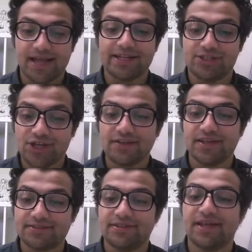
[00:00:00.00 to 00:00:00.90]
And check
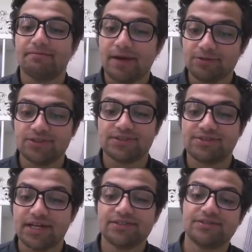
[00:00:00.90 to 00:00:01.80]
that the amount is
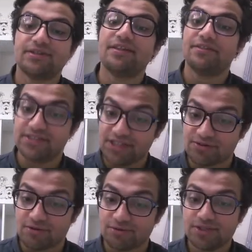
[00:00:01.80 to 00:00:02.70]
greater than
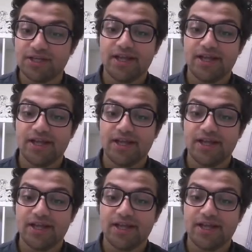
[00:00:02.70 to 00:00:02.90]
0.